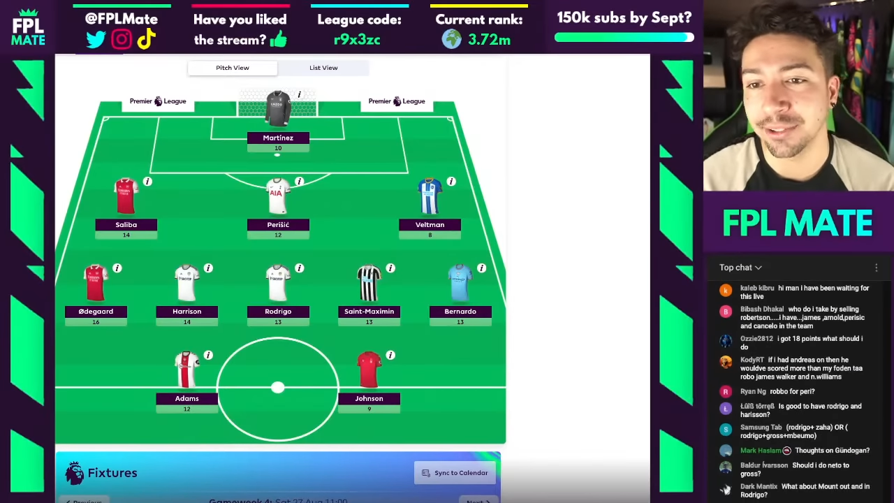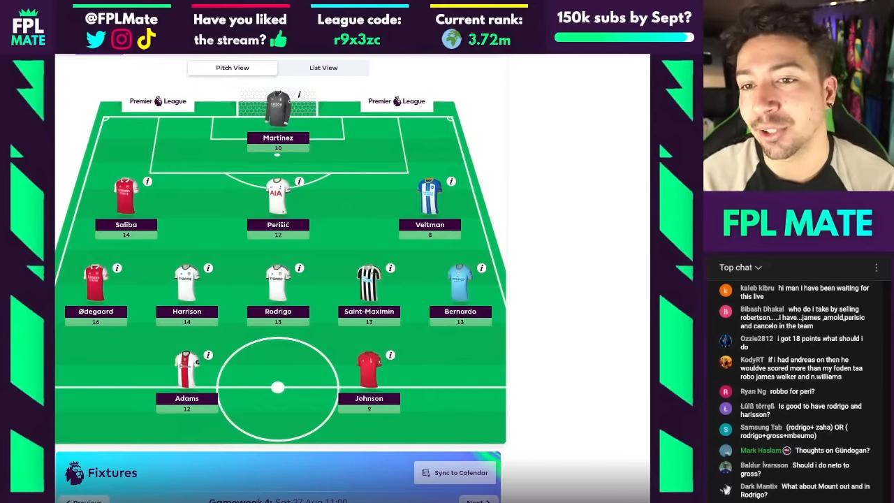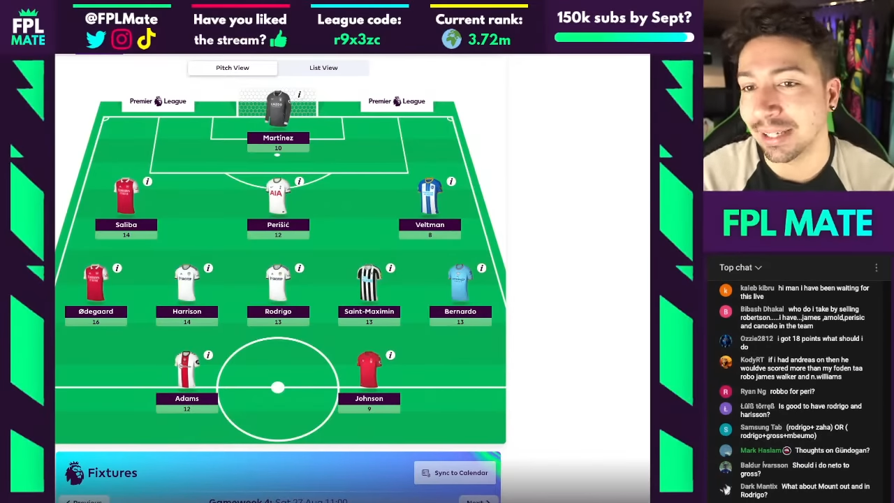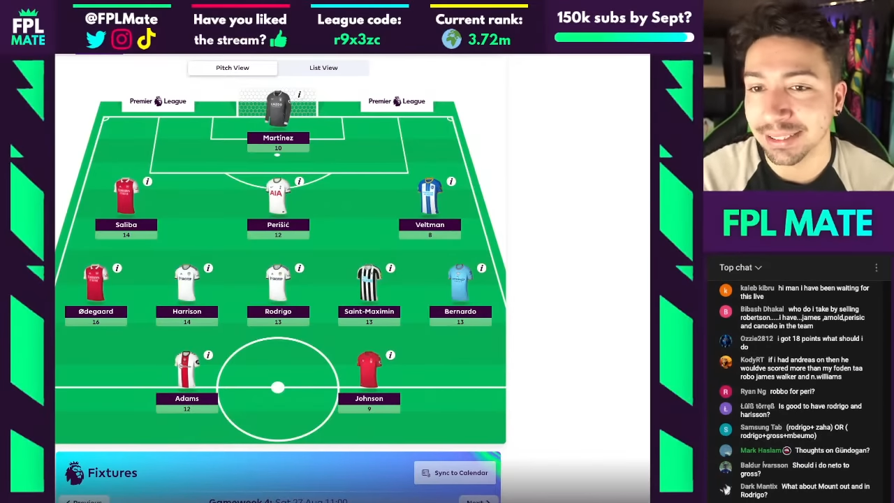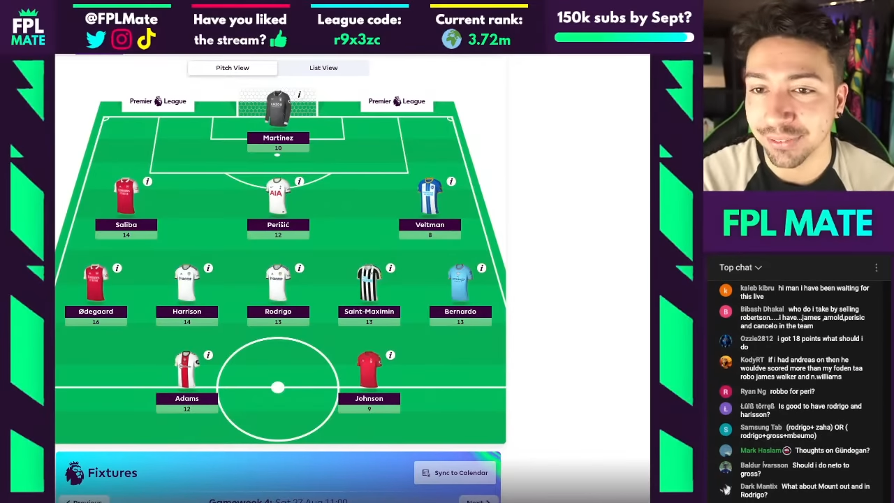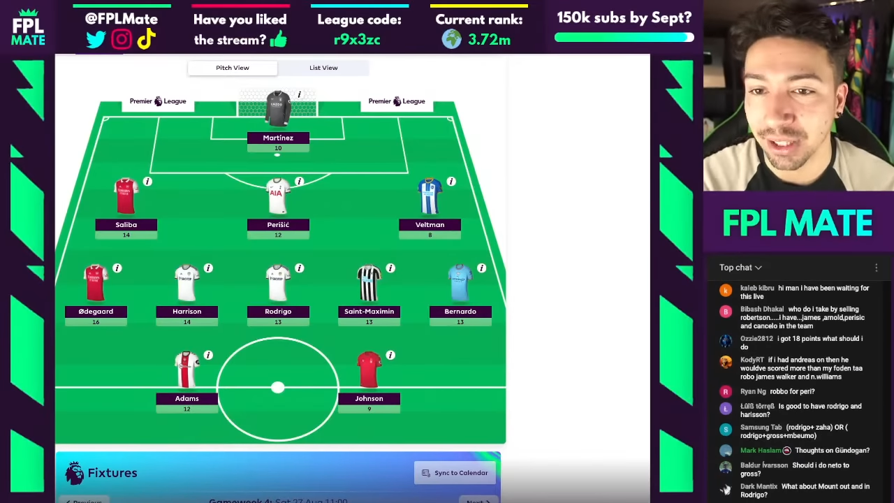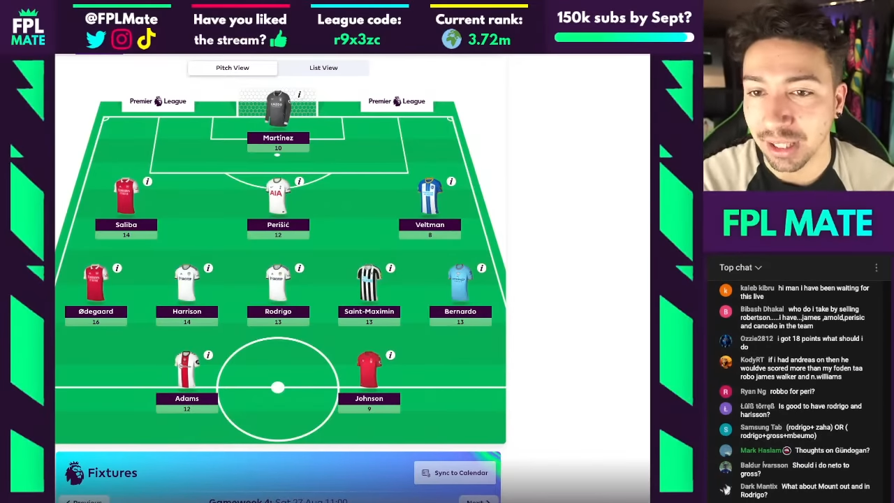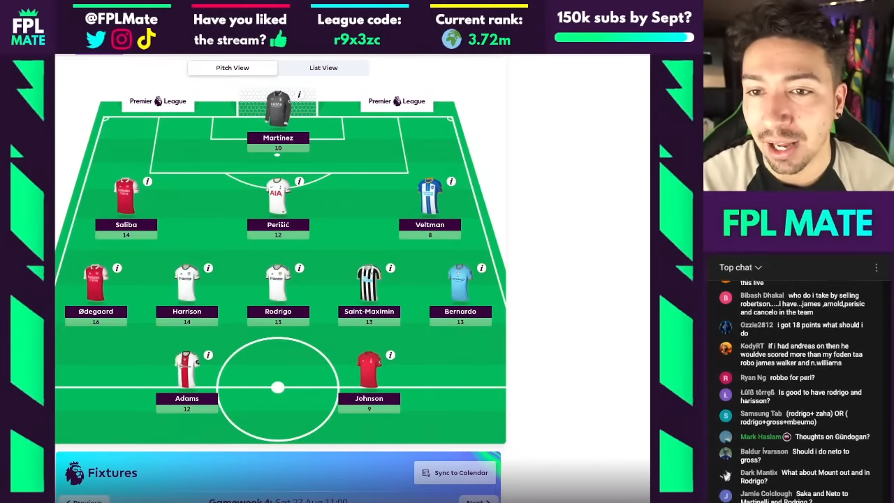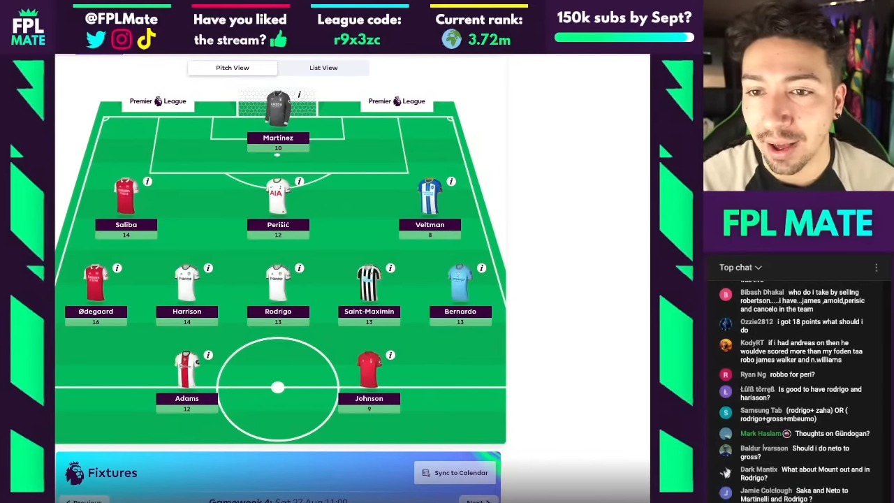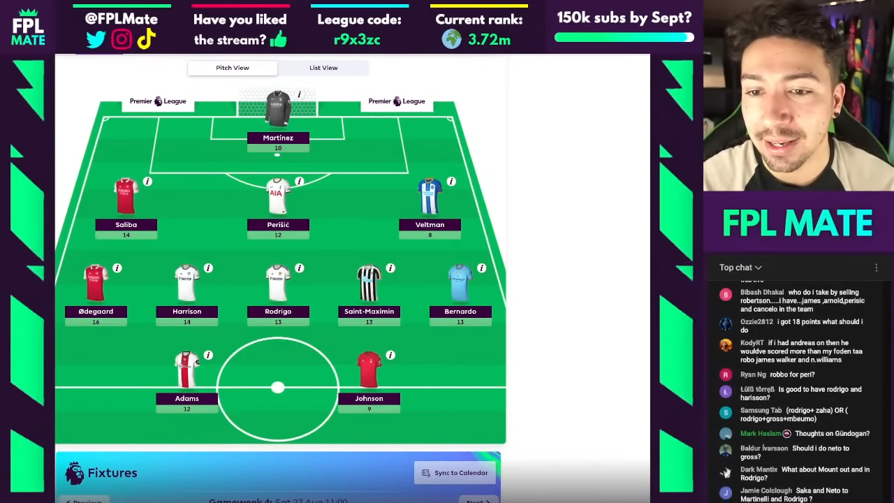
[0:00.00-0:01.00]
transfers.
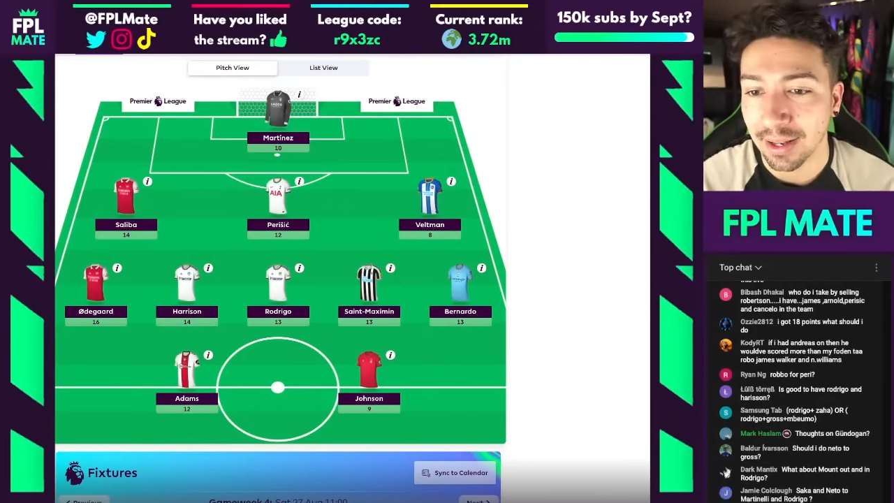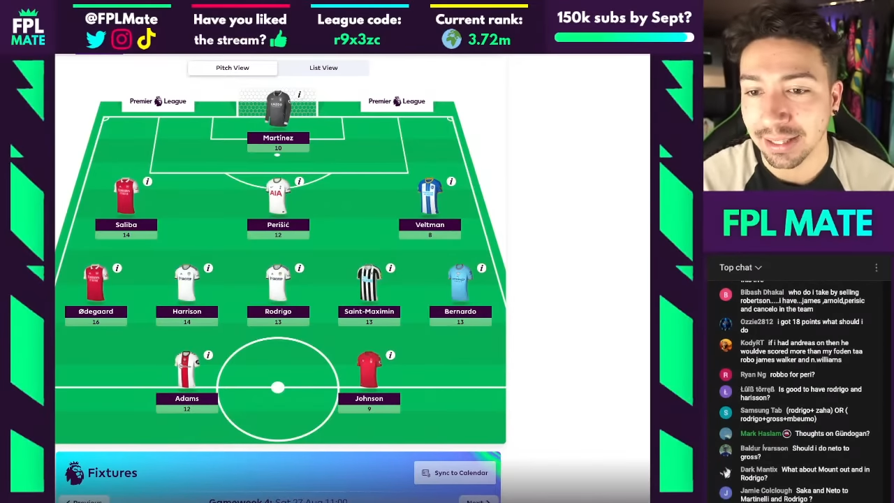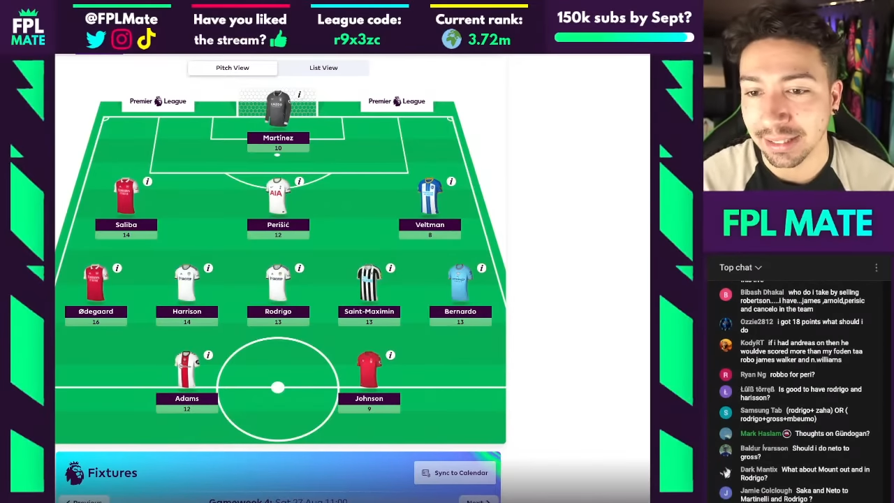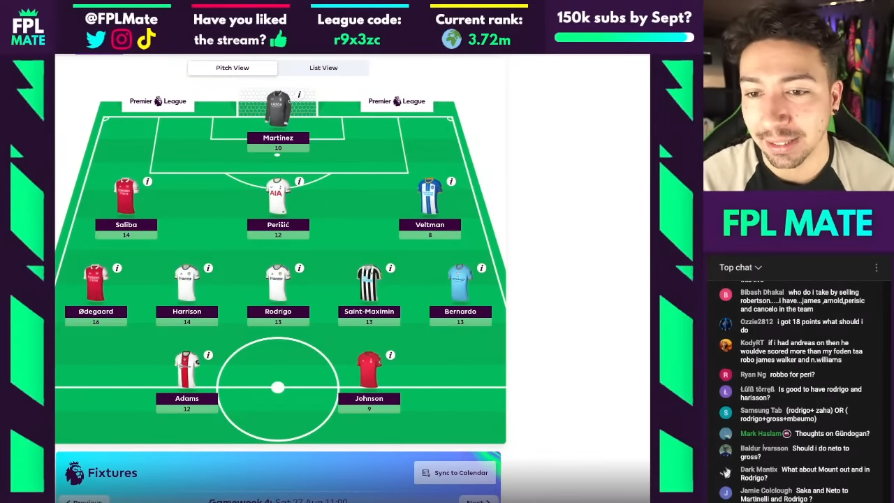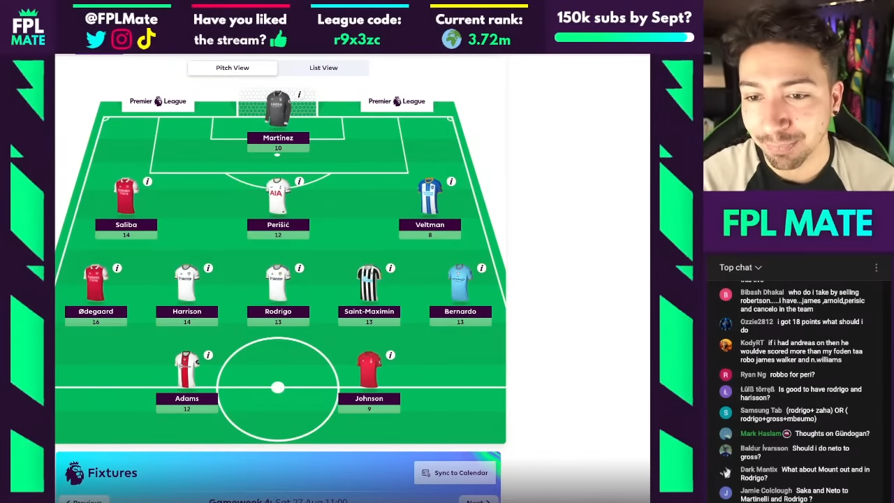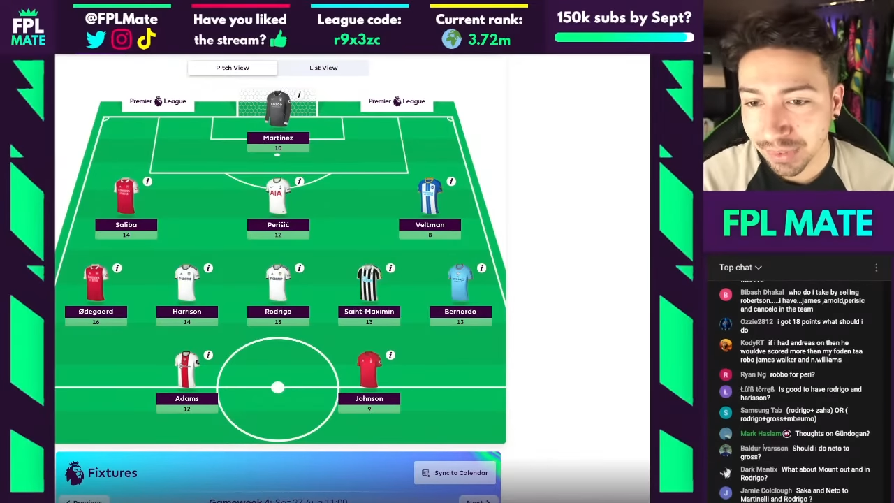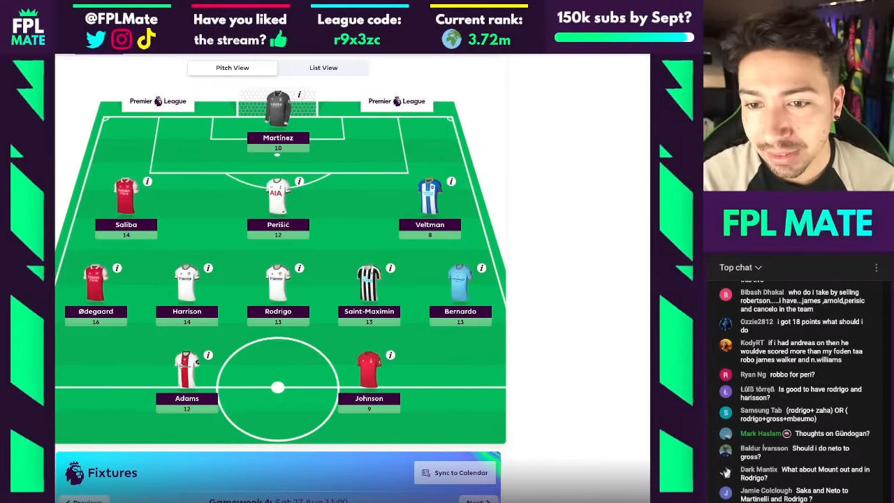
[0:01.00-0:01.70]
I like it.